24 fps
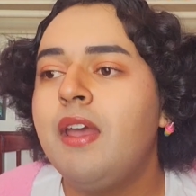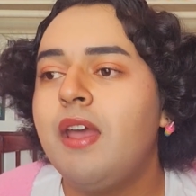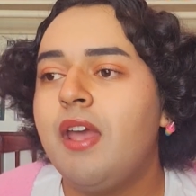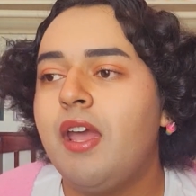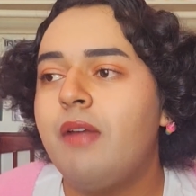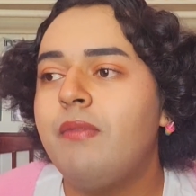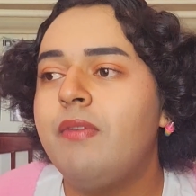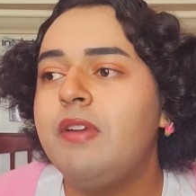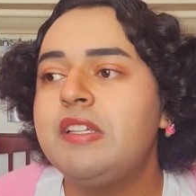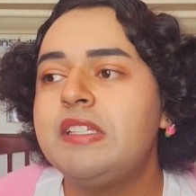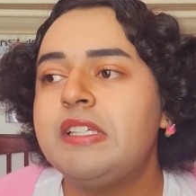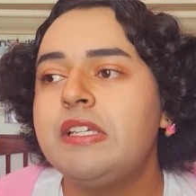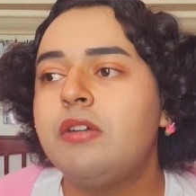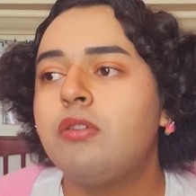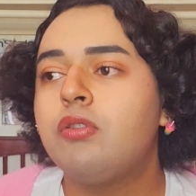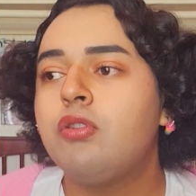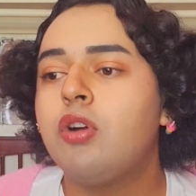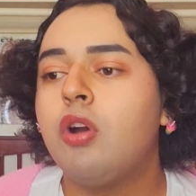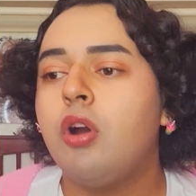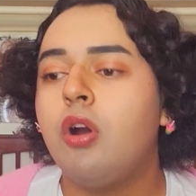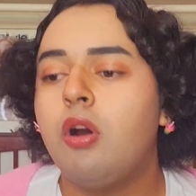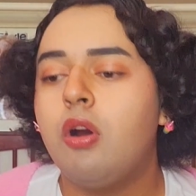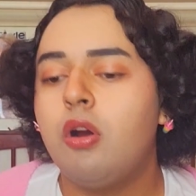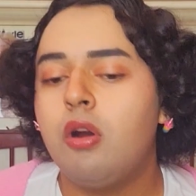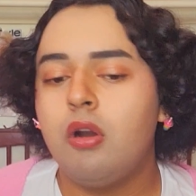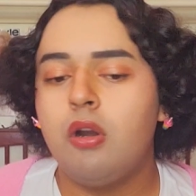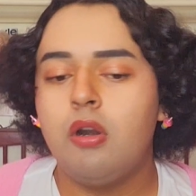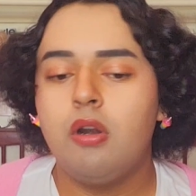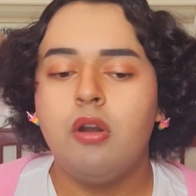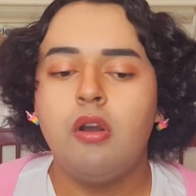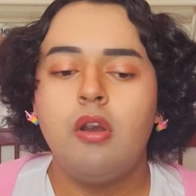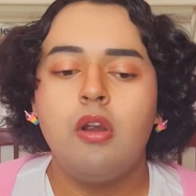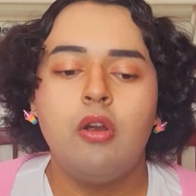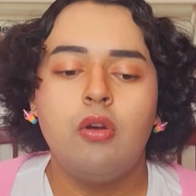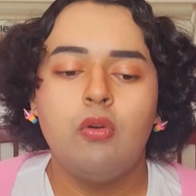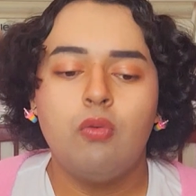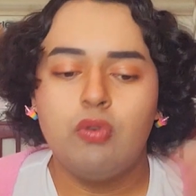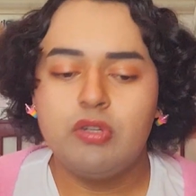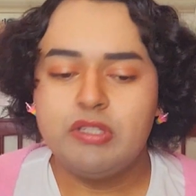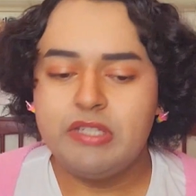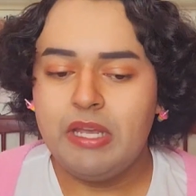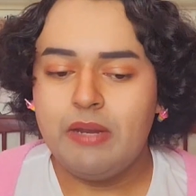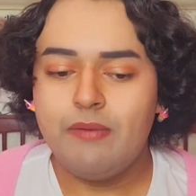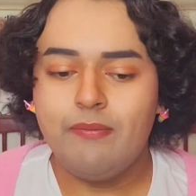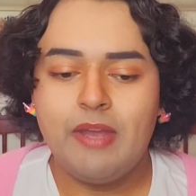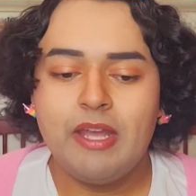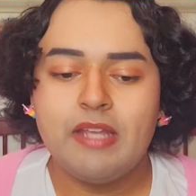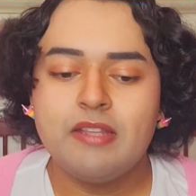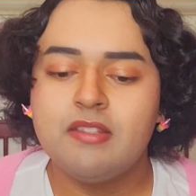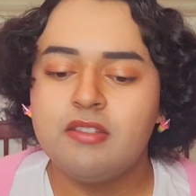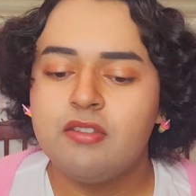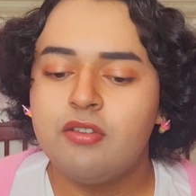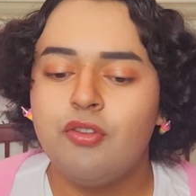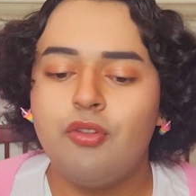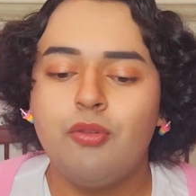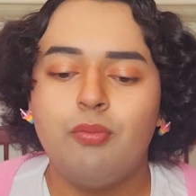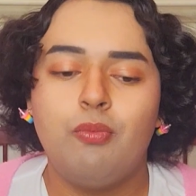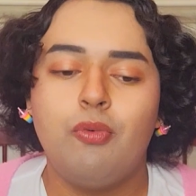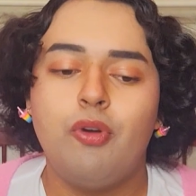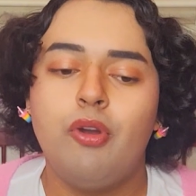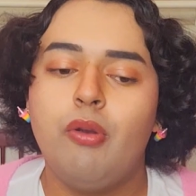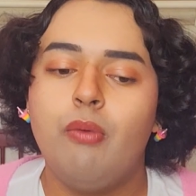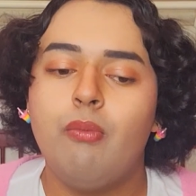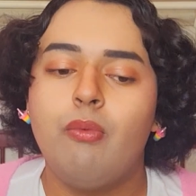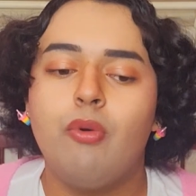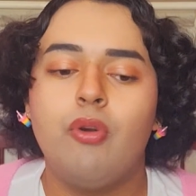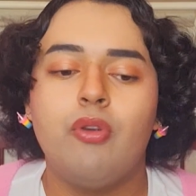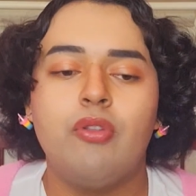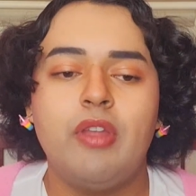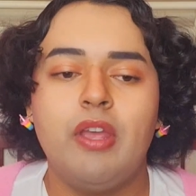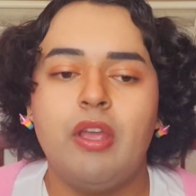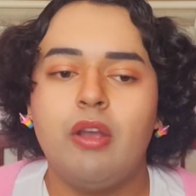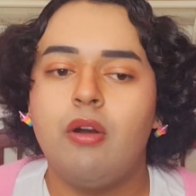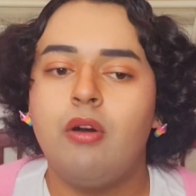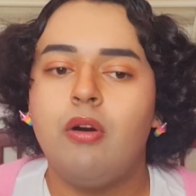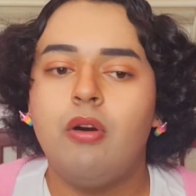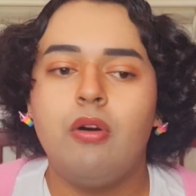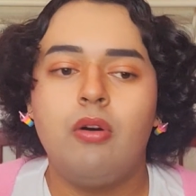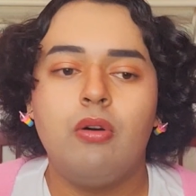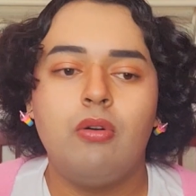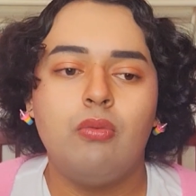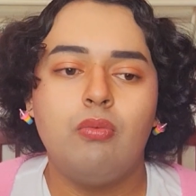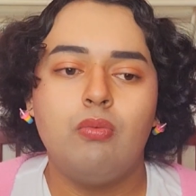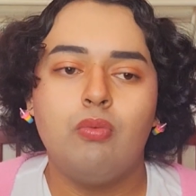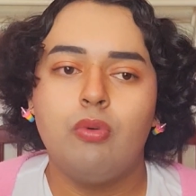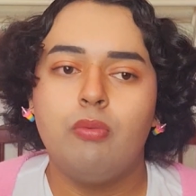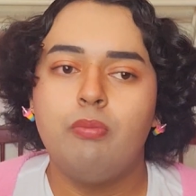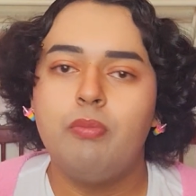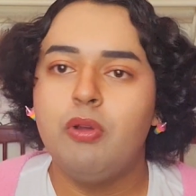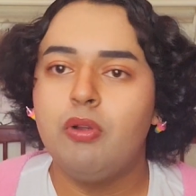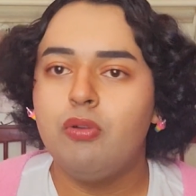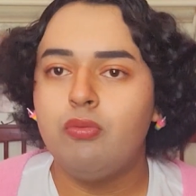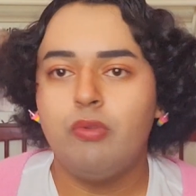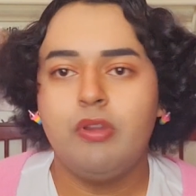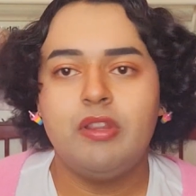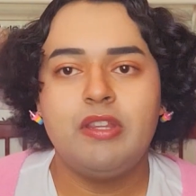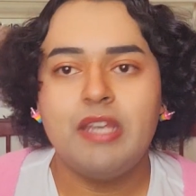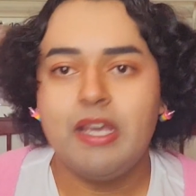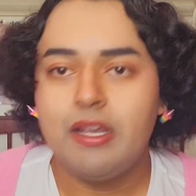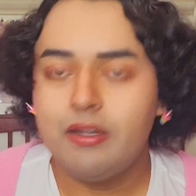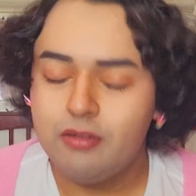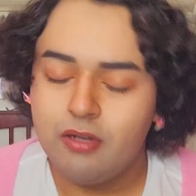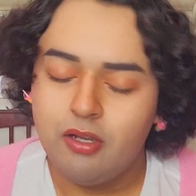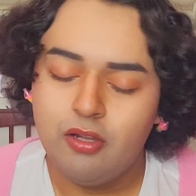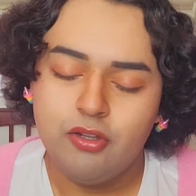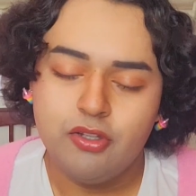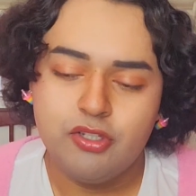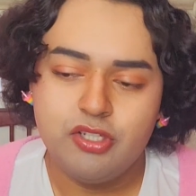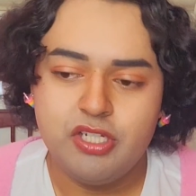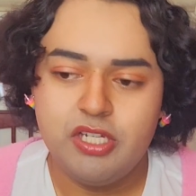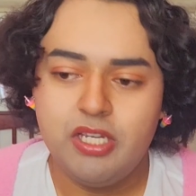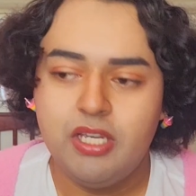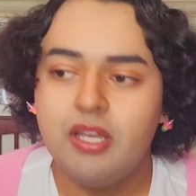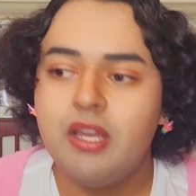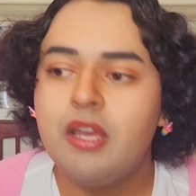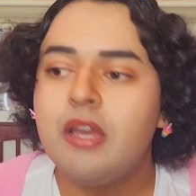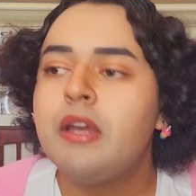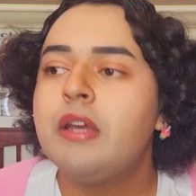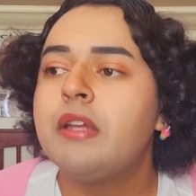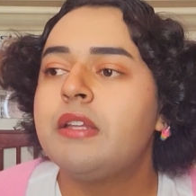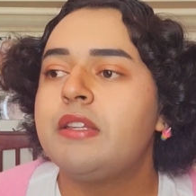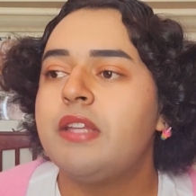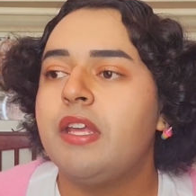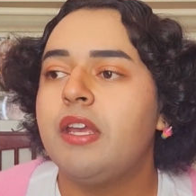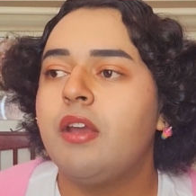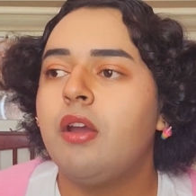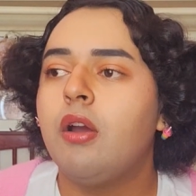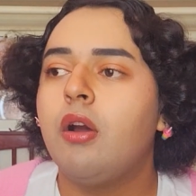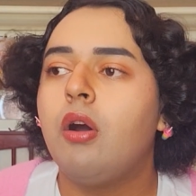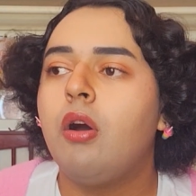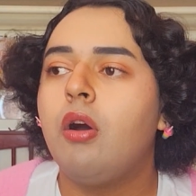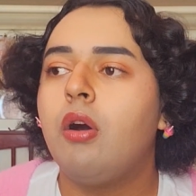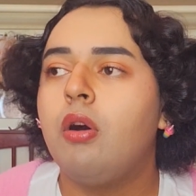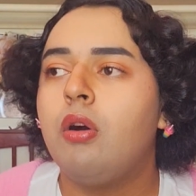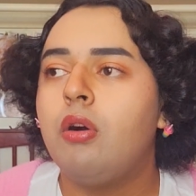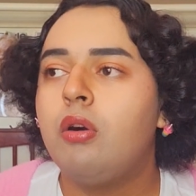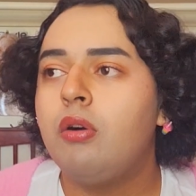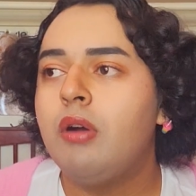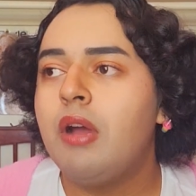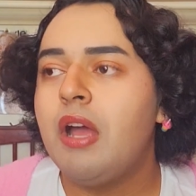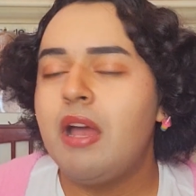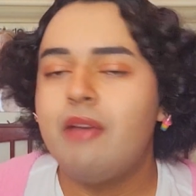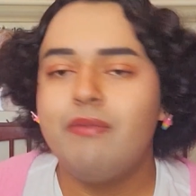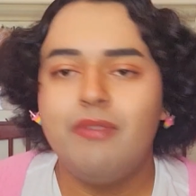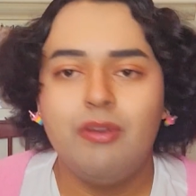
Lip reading: Every single car was advanced to the point where they all were built with technology. They all have